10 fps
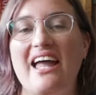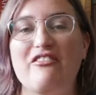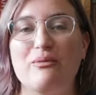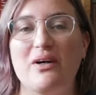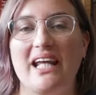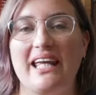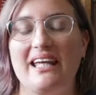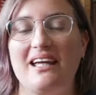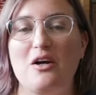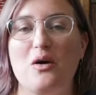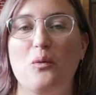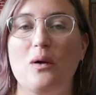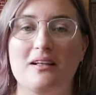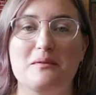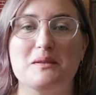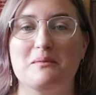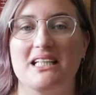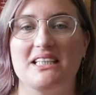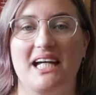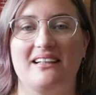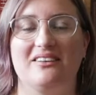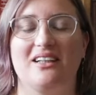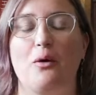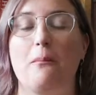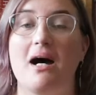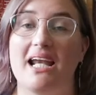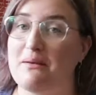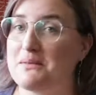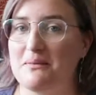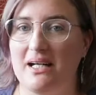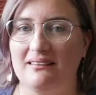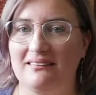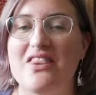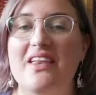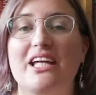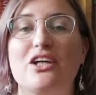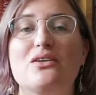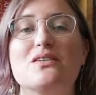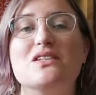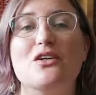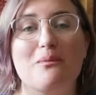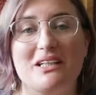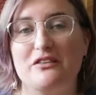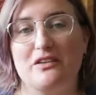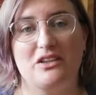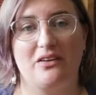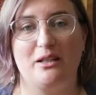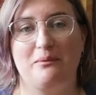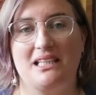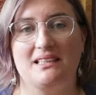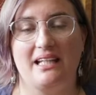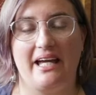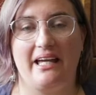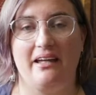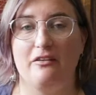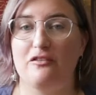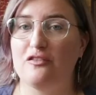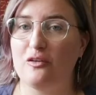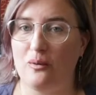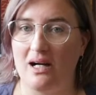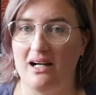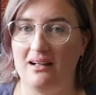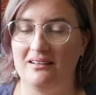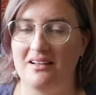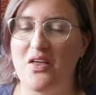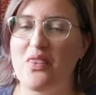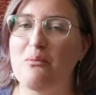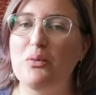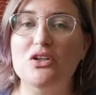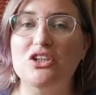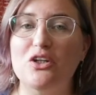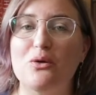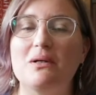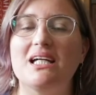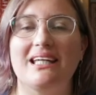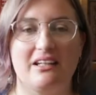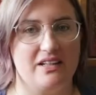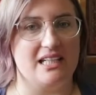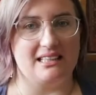everybody, welcome to my channel. My name's Mel. Thank you so much for joining me today for the BookTube Giving